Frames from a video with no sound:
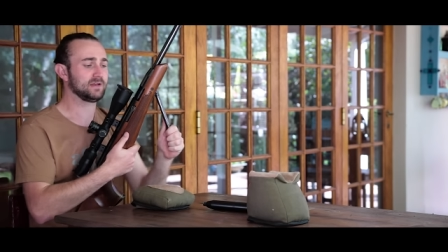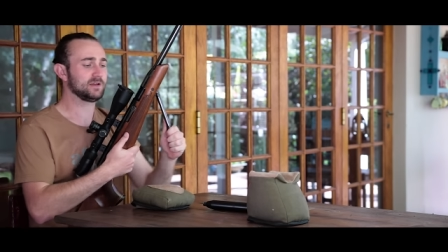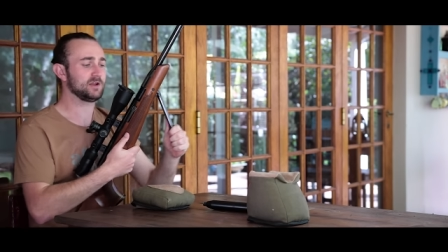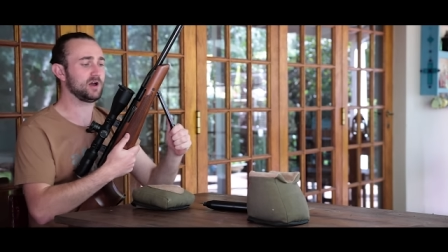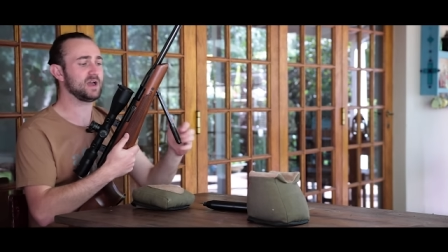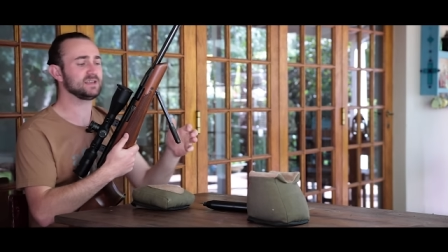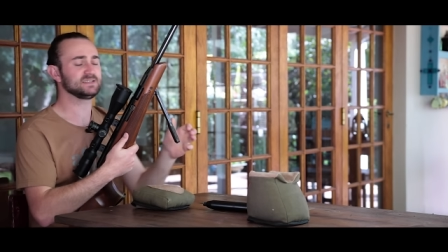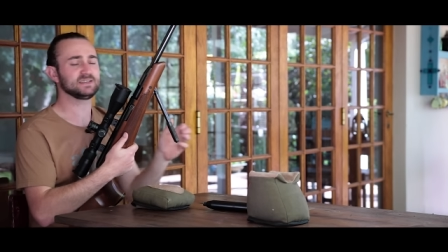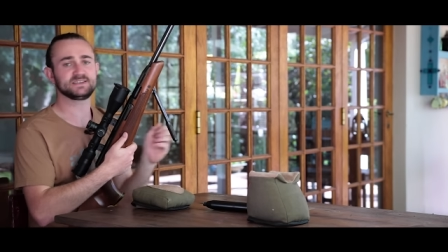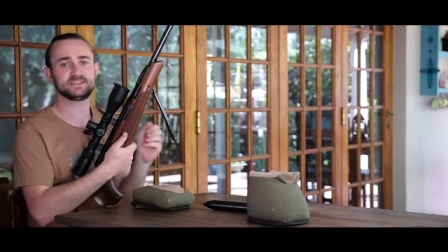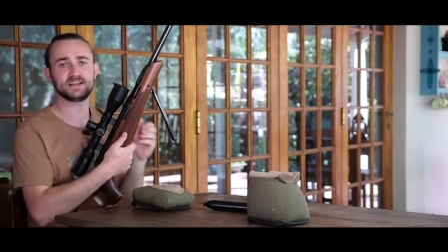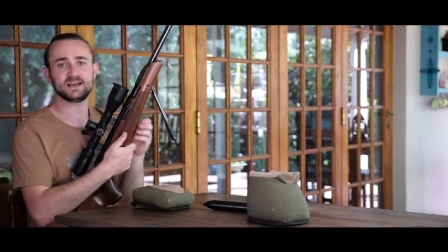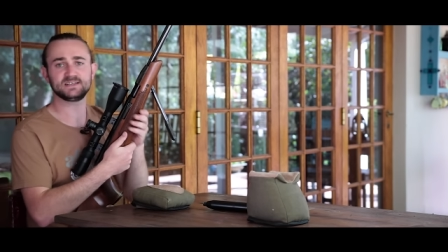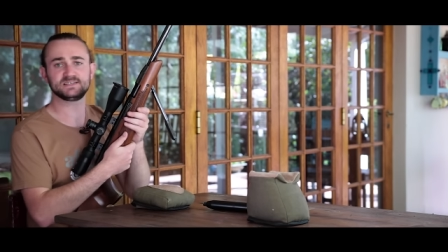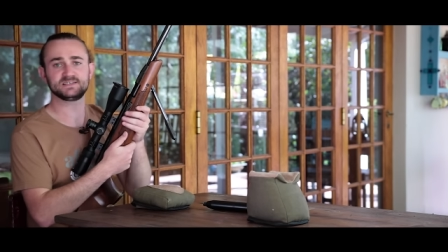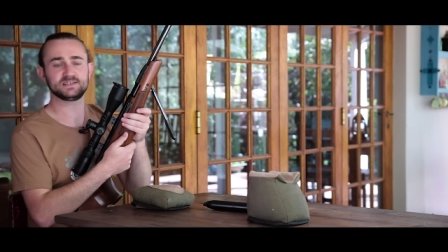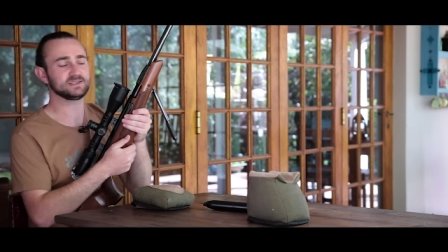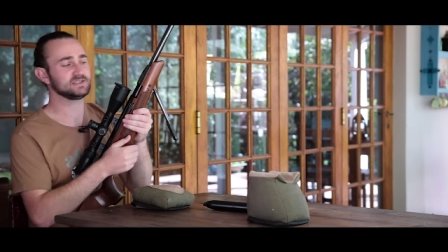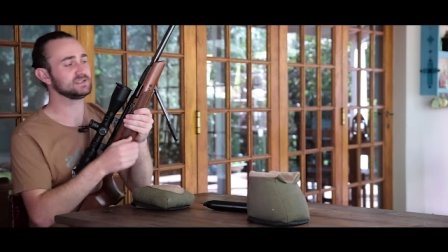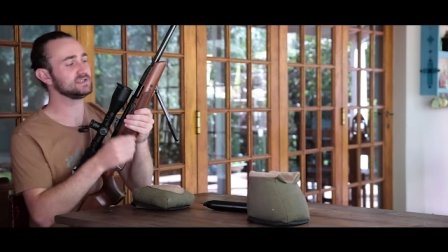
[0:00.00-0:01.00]
Now, as it
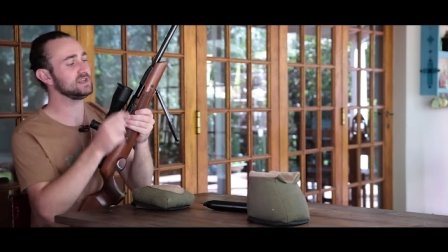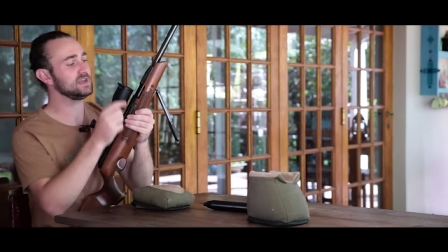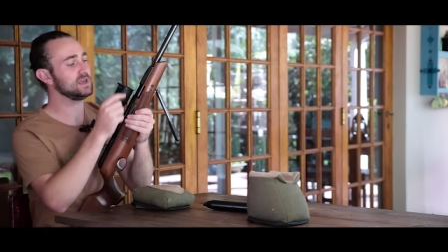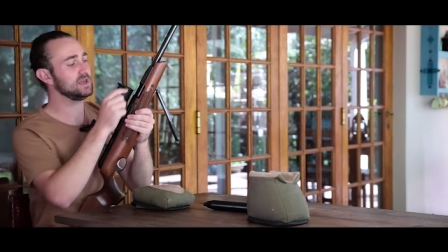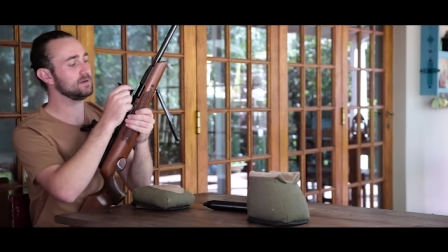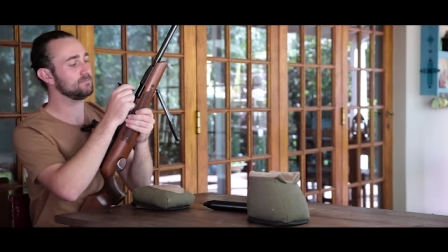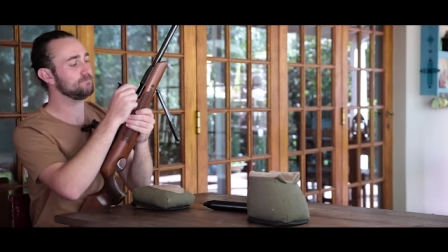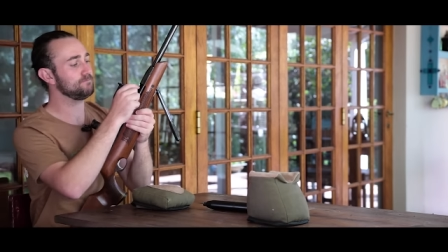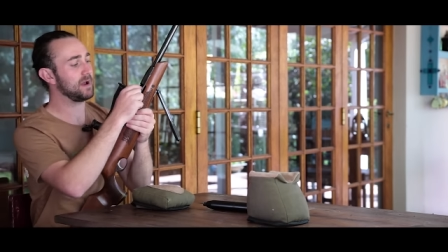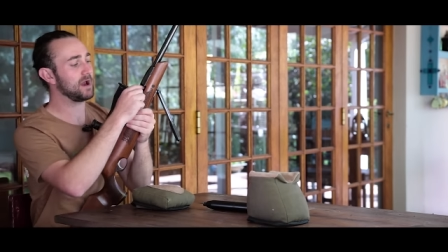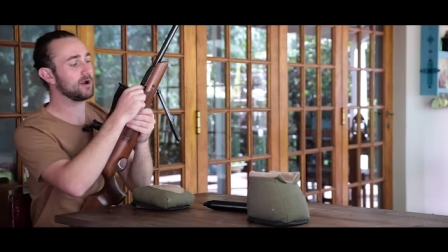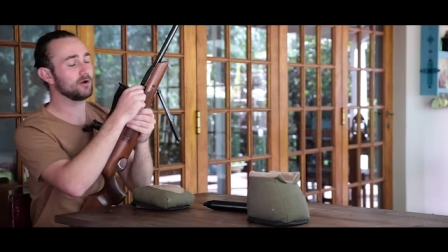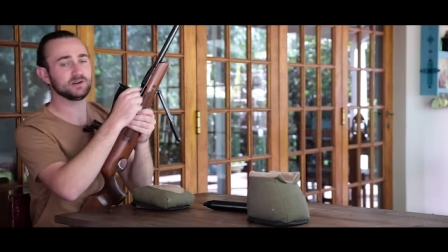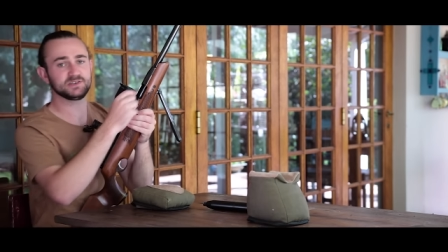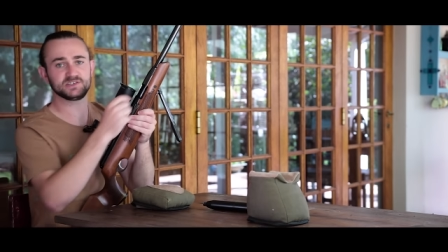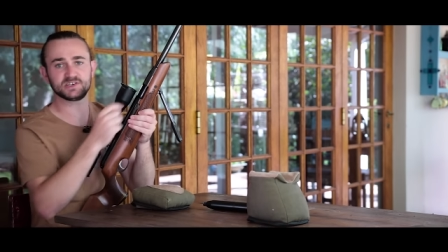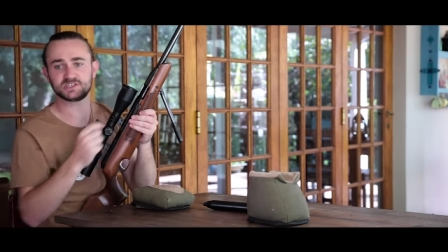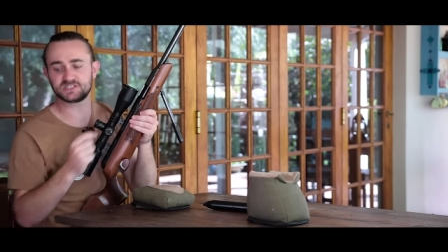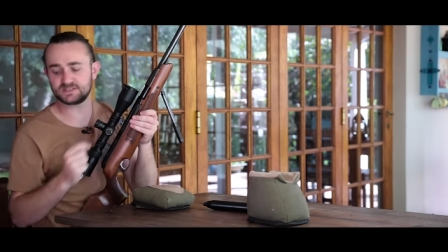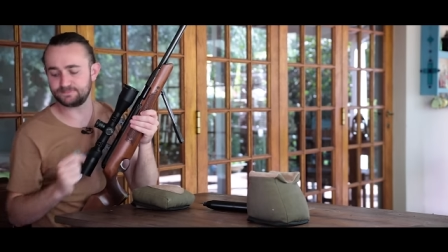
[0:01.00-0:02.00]
does this, the barrel
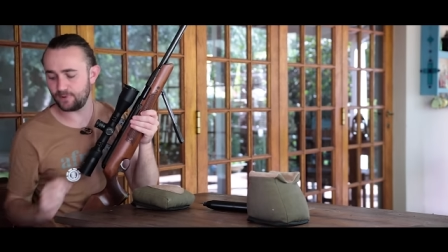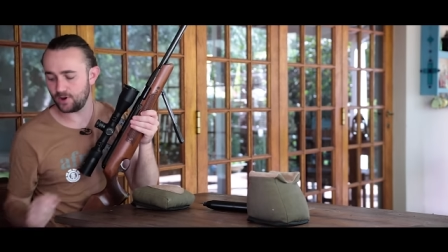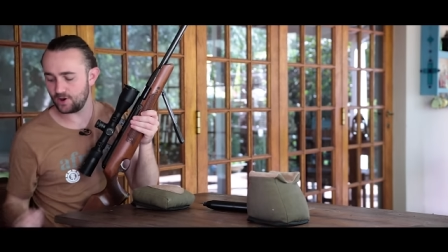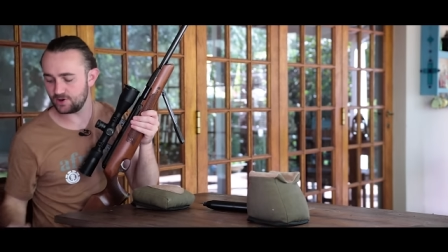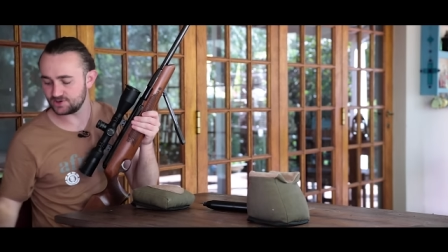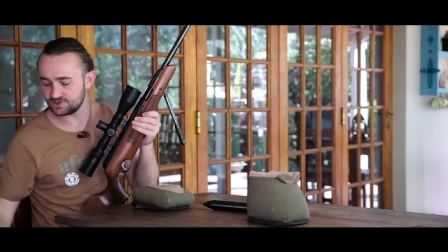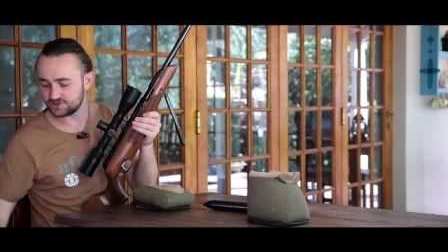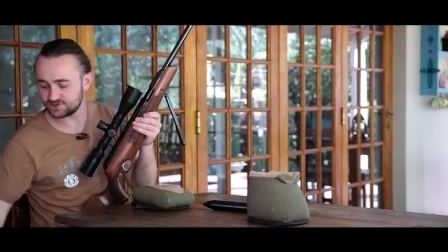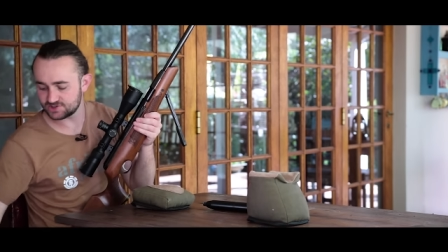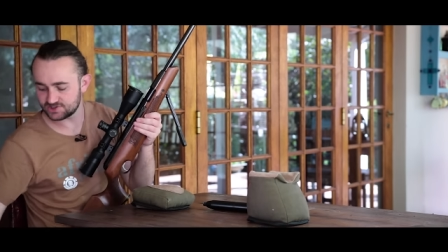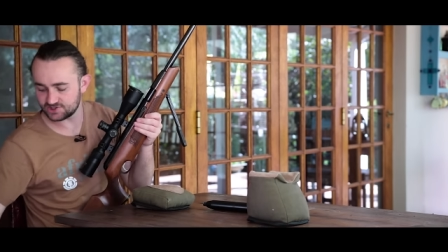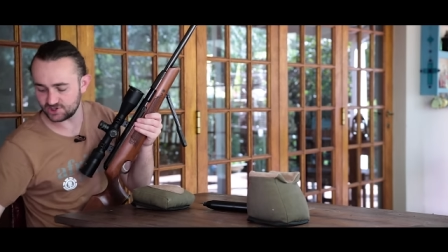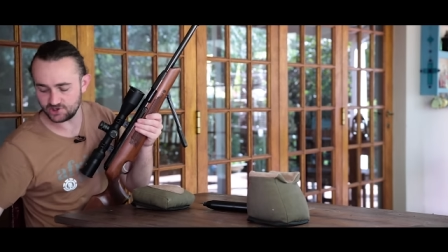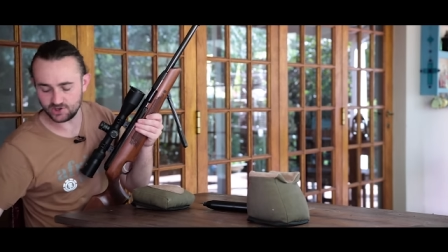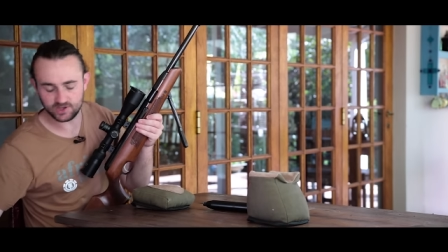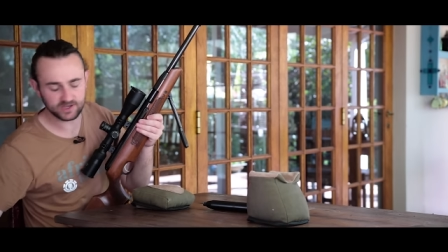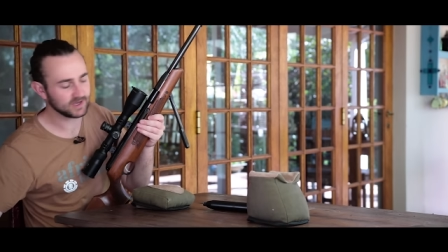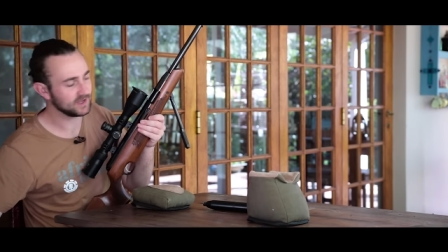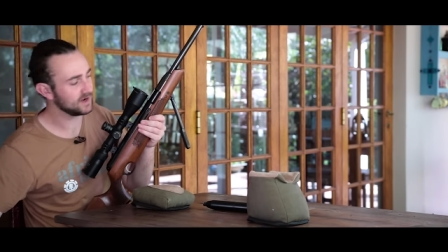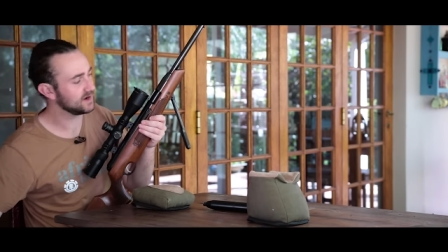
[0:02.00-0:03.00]
is exposed so
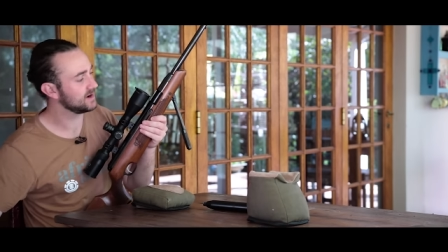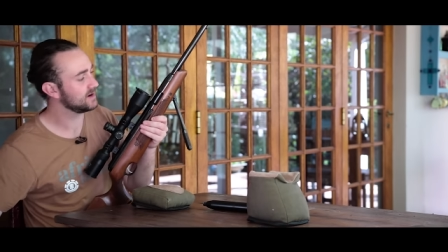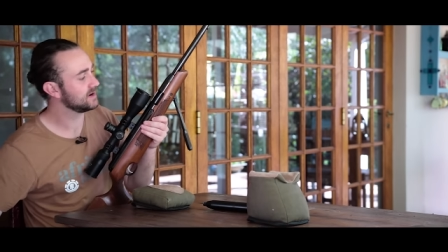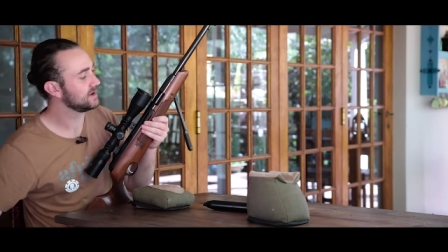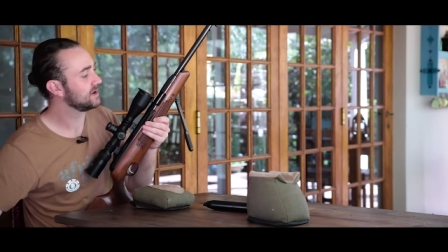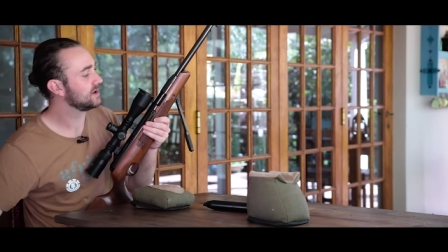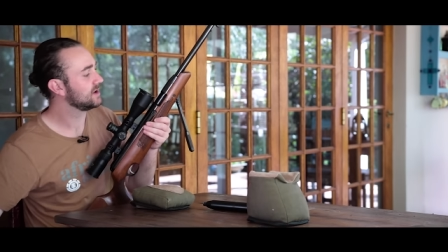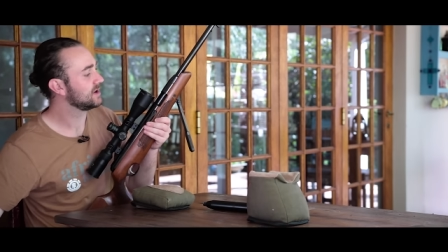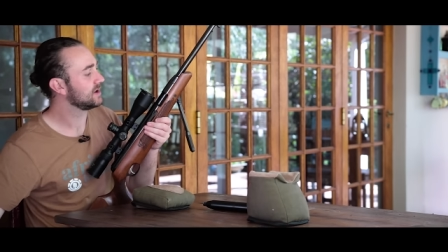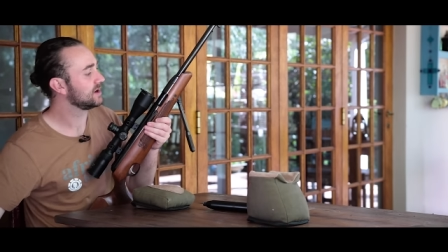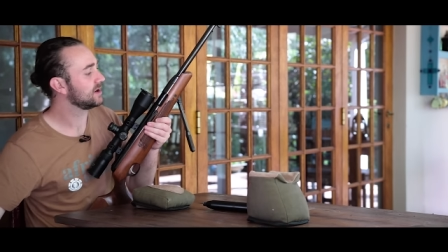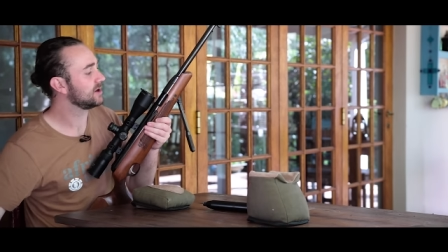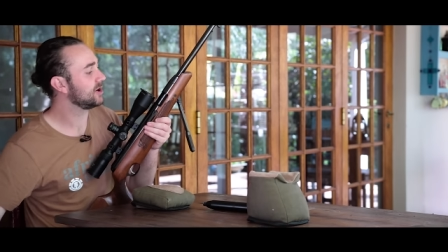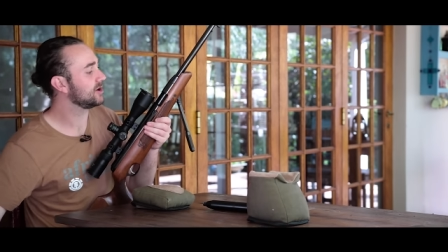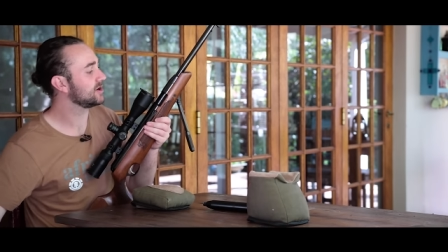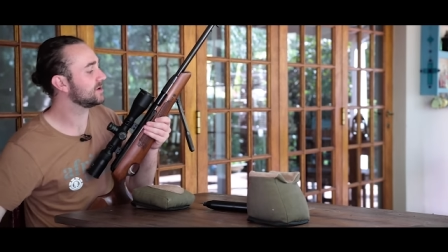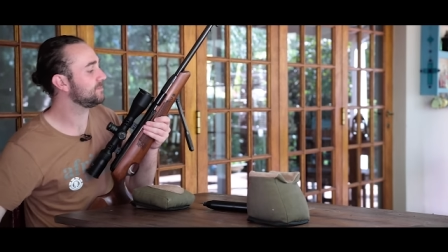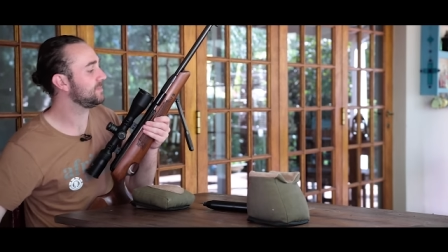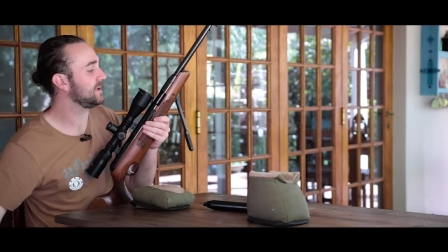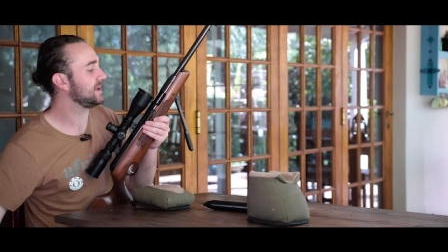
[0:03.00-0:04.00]
you can
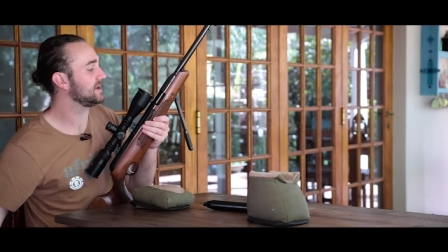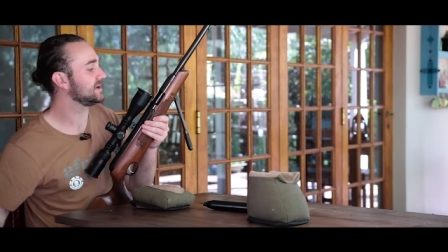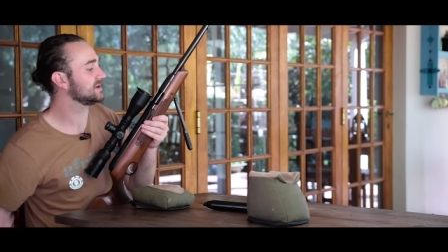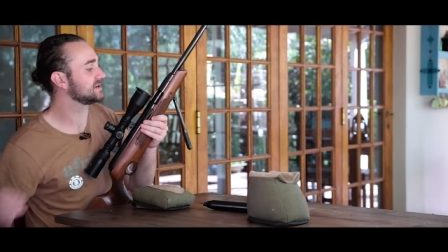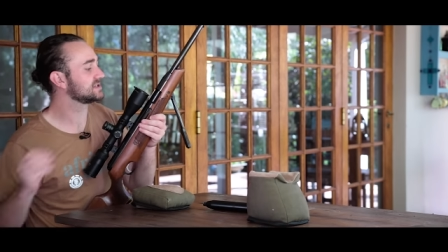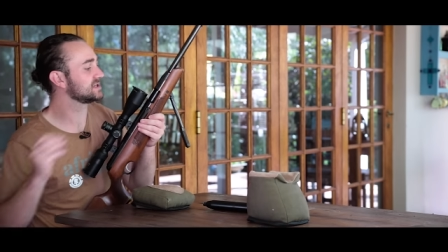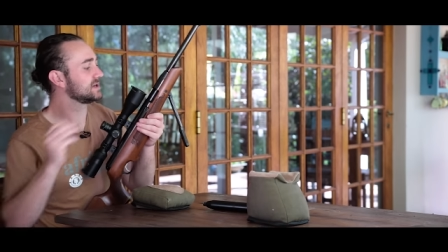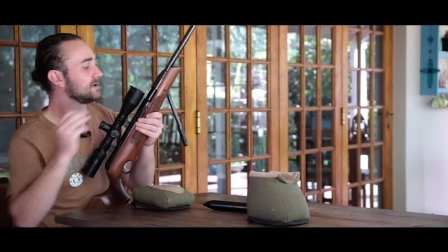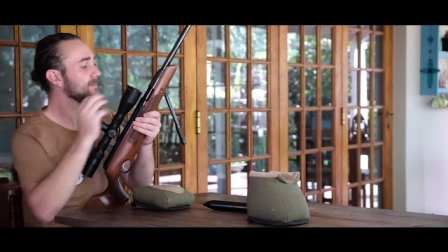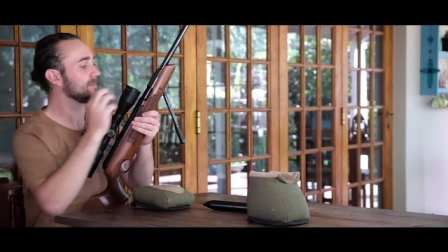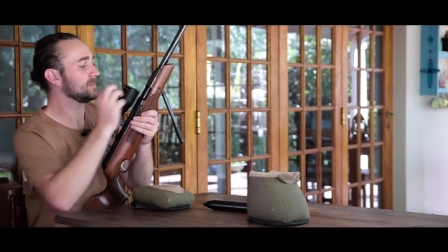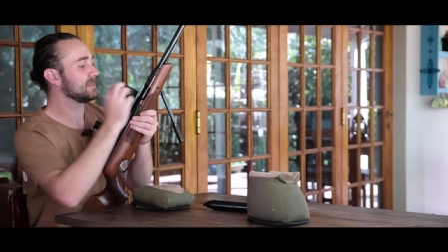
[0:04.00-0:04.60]
load a pellet,